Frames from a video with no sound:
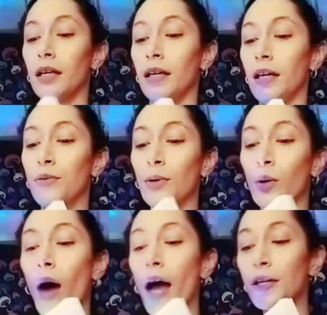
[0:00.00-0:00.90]
It
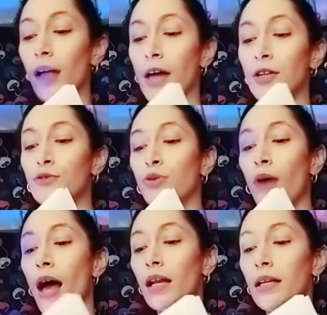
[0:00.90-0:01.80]
required a lot of
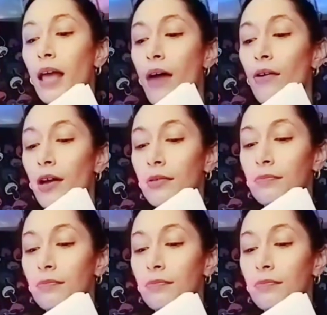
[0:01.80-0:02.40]
trial and error.